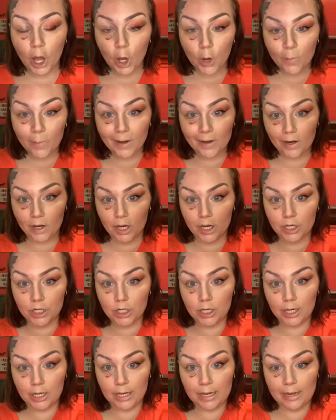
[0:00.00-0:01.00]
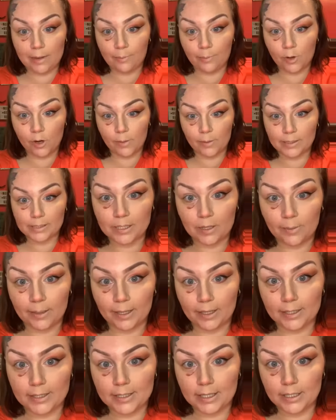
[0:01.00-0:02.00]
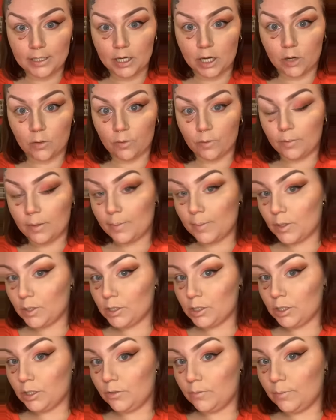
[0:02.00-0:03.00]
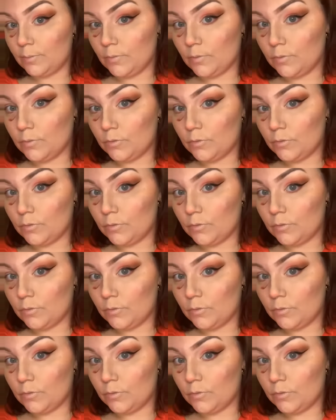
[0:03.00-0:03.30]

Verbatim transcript: Oh my gosh, I promise I'll make a TikTok with mom soon.